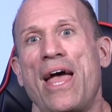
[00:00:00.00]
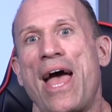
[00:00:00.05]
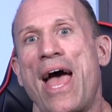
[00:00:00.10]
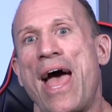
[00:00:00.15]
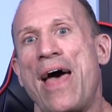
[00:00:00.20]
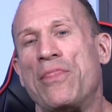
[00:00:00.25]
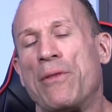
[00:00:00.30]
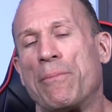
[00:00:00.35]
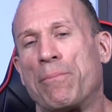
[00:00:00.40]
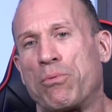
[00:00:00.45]

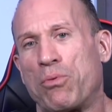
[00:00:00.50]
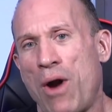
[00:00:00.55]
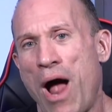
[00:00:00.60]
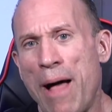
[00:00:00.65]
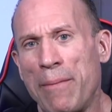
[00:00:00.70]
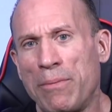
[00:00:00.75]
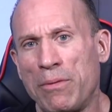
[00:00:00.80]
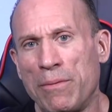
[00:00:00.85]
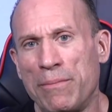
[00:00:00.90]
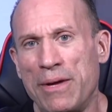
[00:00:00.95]
And the
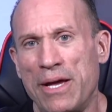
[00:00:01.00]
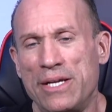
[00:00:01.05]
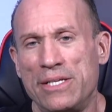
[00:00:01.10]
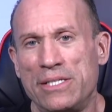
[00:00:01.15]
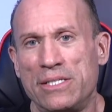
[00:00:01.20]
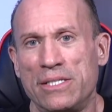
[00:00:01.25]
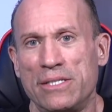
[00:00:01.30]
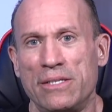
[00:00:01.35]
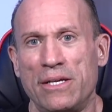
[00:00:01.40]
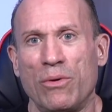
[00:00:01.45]
problem
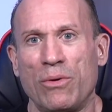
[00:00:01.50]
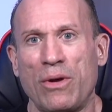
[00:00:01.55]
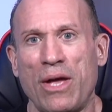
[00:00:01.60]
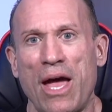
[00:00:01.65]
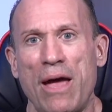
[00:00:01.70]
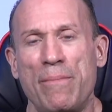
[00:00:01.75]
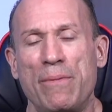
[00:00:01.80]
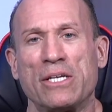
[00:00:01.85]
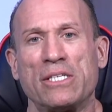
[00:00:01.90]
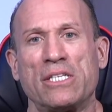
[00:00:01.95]
is,
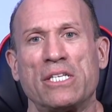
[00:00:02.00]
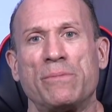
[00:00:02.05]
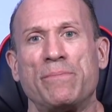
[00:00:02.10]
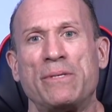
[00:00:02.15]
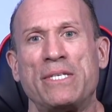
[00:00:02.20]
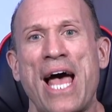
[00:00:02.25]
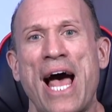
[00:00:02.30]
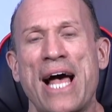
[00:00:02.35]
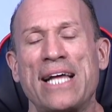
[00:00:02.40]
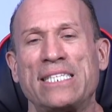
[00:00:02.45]
okay, because it's
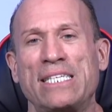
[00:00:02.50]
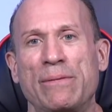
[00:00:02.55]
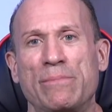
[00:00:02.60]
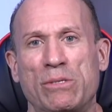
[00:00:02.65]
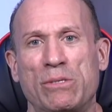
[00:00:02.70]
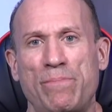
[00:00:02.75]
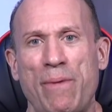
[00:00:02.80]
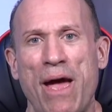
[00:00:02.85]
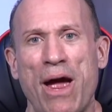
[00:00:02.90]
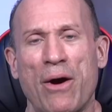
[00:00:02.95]
potassium
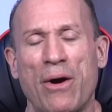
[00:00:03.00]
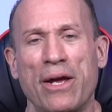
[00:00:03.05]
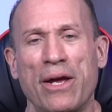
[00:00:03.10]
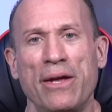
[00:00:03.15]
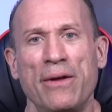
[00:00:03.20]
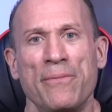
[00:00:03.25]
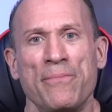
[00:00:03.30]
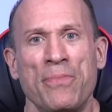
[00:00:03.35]
sparing,